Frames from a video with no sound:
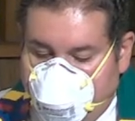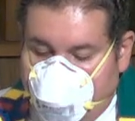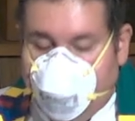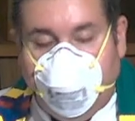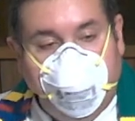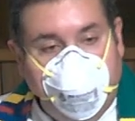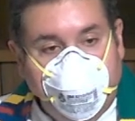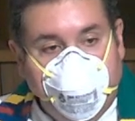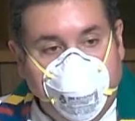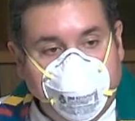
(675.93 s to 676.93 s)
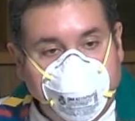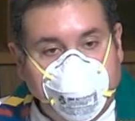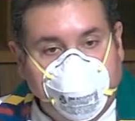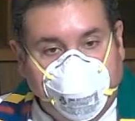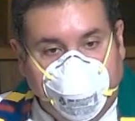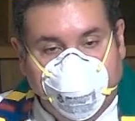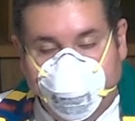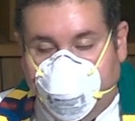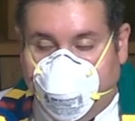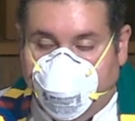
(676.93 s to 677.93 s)
about how God declared a
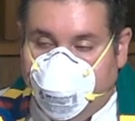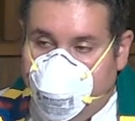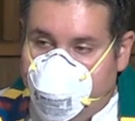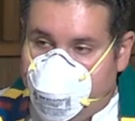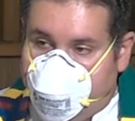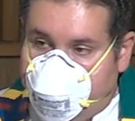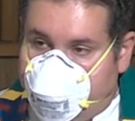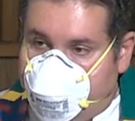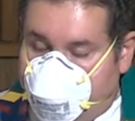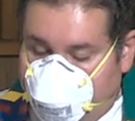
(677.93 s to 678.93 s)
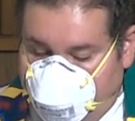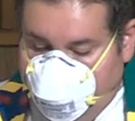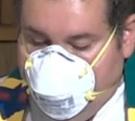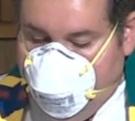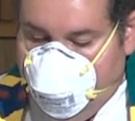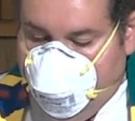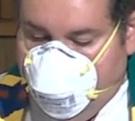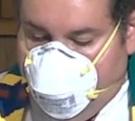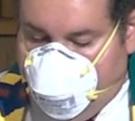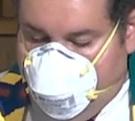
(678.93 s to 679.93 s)
man righteous,
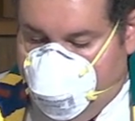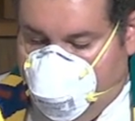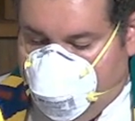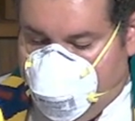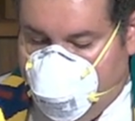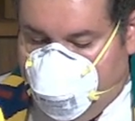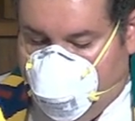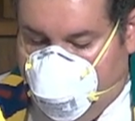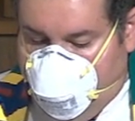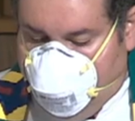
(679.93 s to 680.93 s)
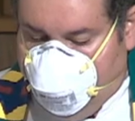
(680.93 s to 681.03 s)
and that man was Abraham.